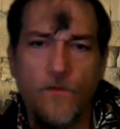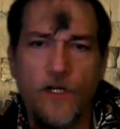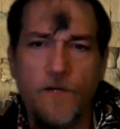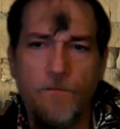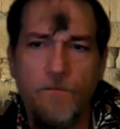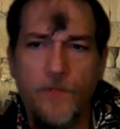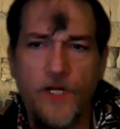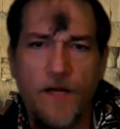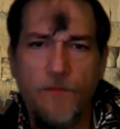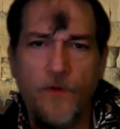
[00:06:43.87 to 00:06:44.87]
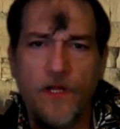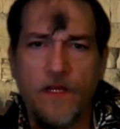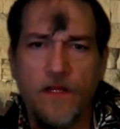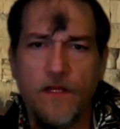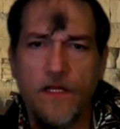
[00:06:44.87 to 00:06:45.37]
would have put up with
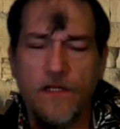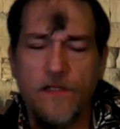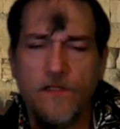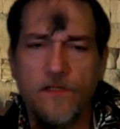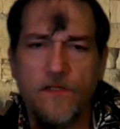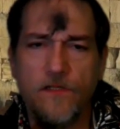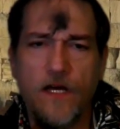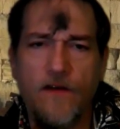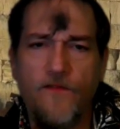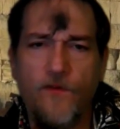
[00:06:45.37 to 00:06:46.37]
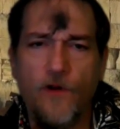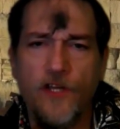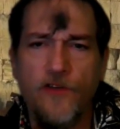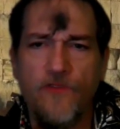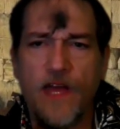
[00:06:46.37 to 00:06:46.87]
this stuff, or
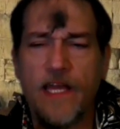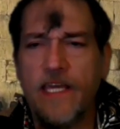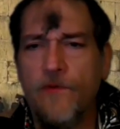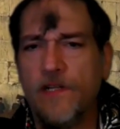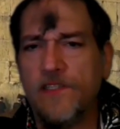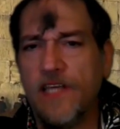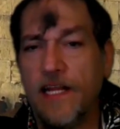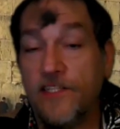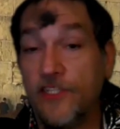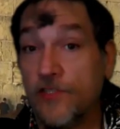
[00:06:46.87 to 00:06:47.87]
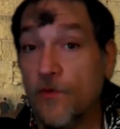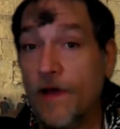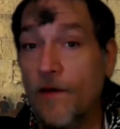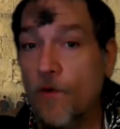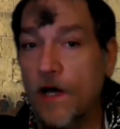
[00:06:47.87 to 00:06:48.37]
you think he would have said it just the
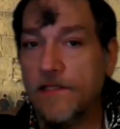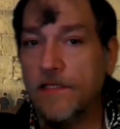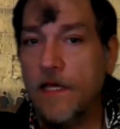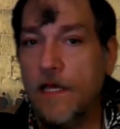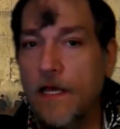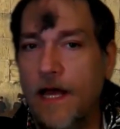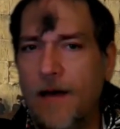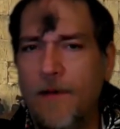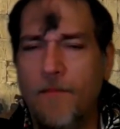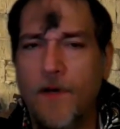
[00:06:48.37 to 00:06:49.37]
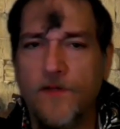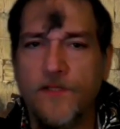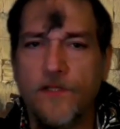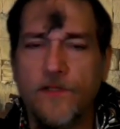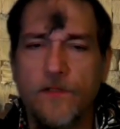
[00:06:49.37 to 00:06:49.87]
way it was? How about
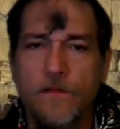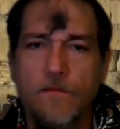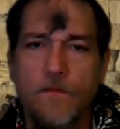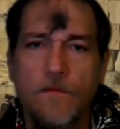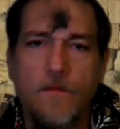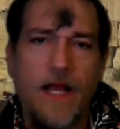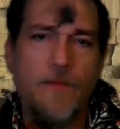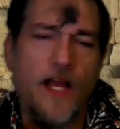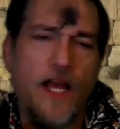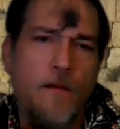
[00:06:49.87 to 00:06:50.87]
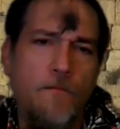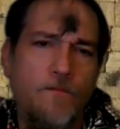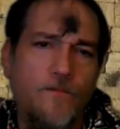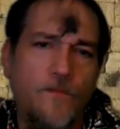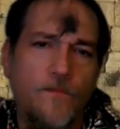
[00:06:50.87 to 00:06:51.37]
Moses, Abraham,
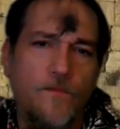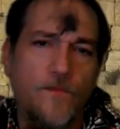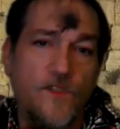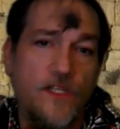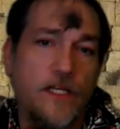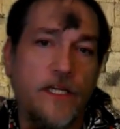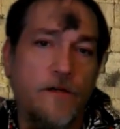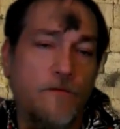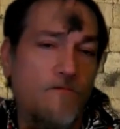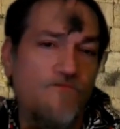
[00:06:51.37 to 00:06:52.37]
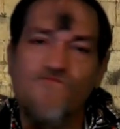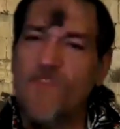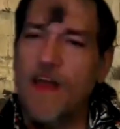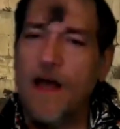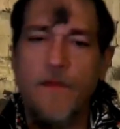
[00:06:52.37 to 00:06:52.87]
Ezekiel?
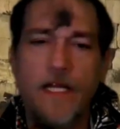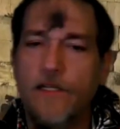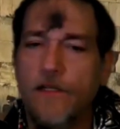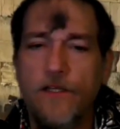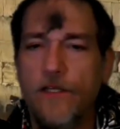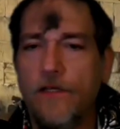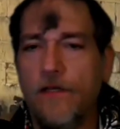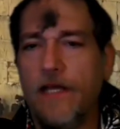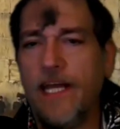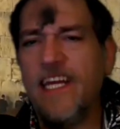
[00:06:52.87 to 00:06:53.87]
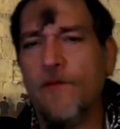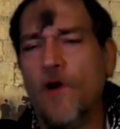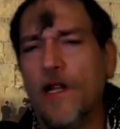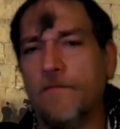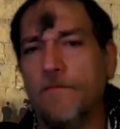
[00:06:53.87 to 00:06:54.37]
I mean, any
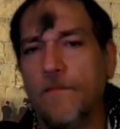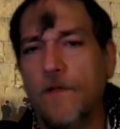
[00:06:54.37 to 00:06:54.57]
one.